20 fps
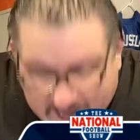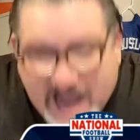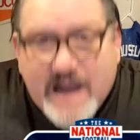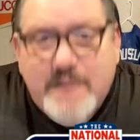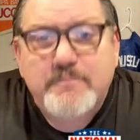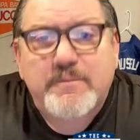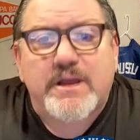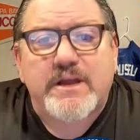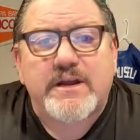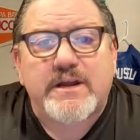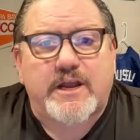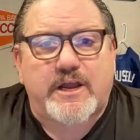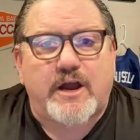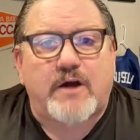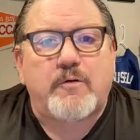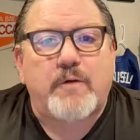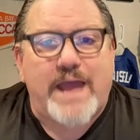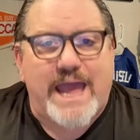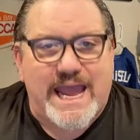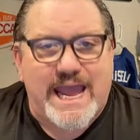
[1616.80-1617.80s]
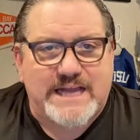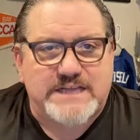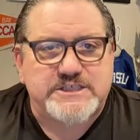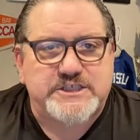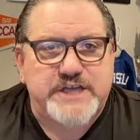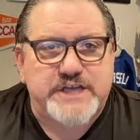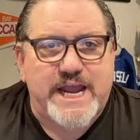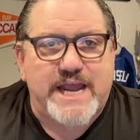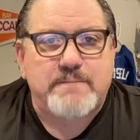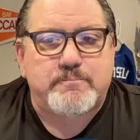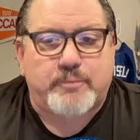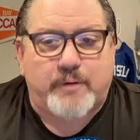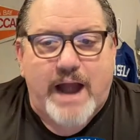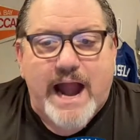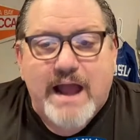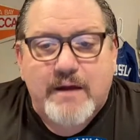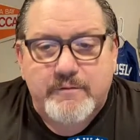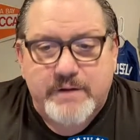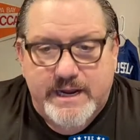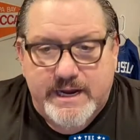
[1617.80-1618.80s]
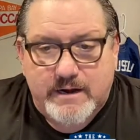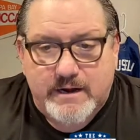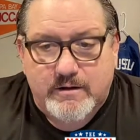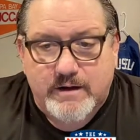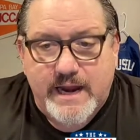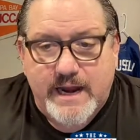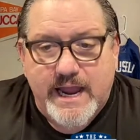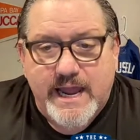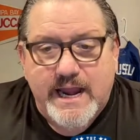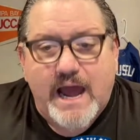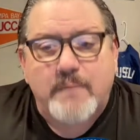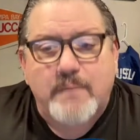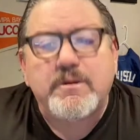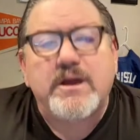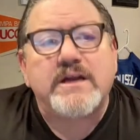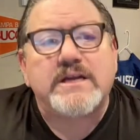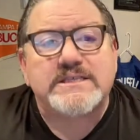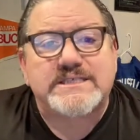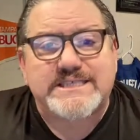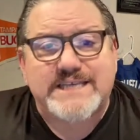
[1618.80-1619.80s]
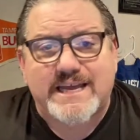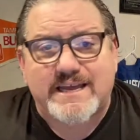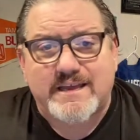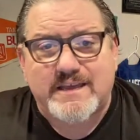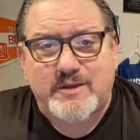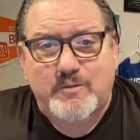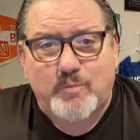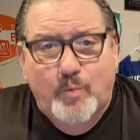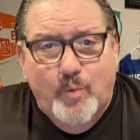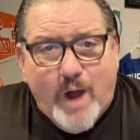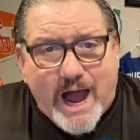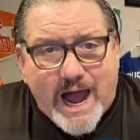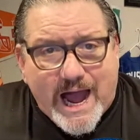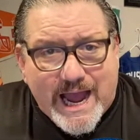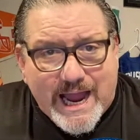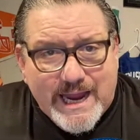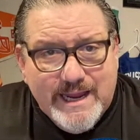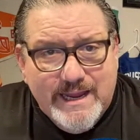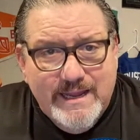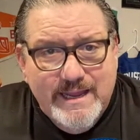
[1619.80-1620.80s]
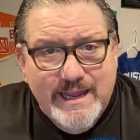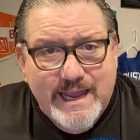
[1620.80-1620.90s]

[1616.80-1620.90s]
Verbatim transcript: I'm going to go AJ Brown here, and I'm going to tell you why